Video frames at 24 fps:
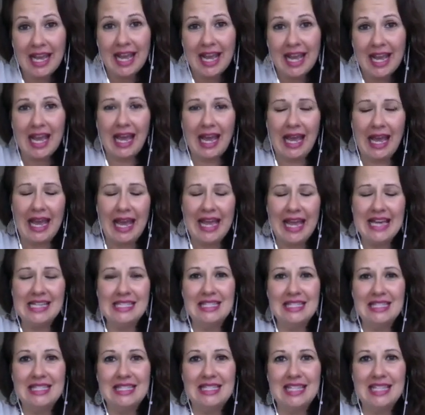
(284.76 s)

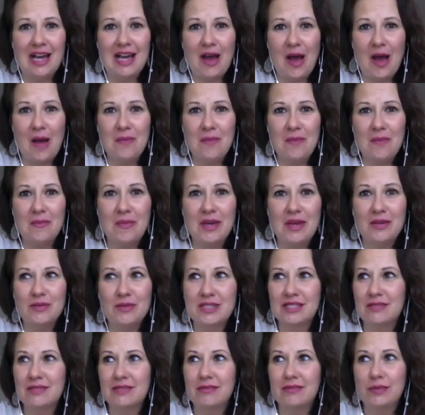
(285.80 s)
And it
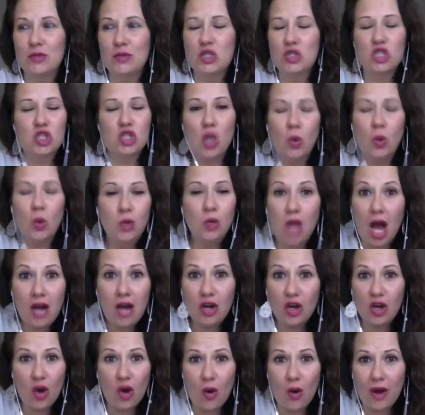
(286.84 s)
was so long
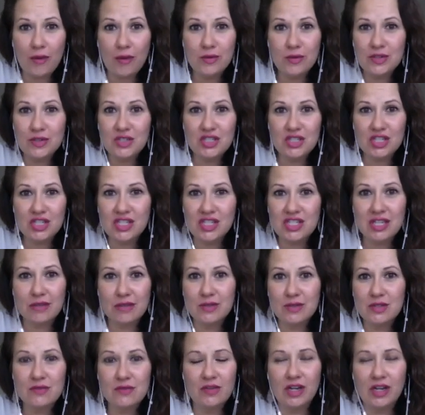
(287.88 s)
ago. I was
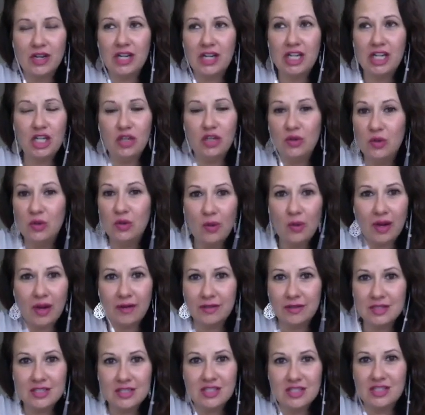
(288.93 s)
very new. I
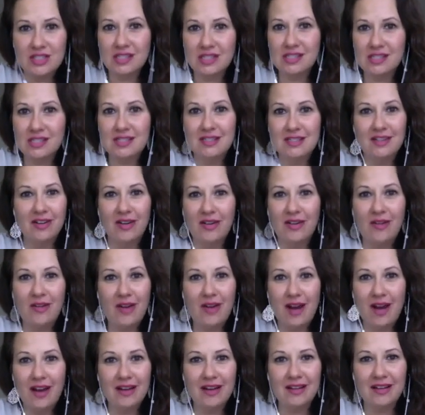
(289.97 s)
was just,
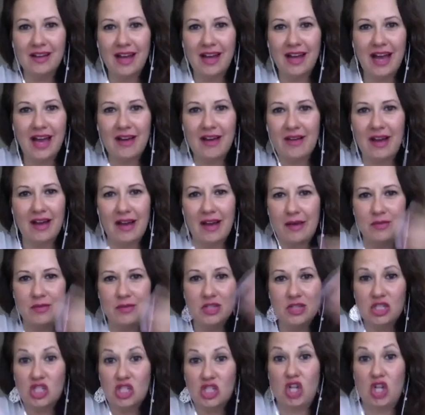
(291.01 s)
I was
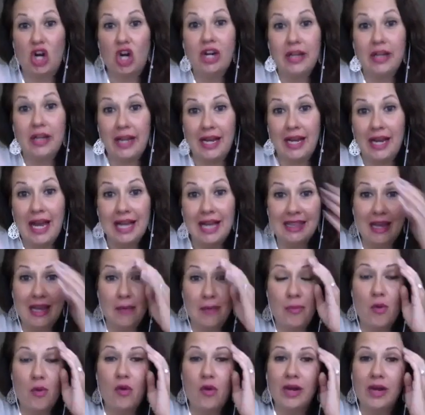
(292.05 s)
just starting at
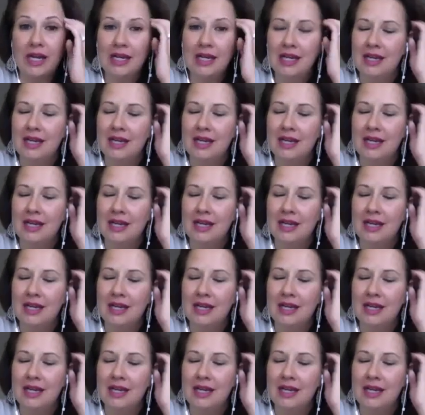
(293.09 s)
that point.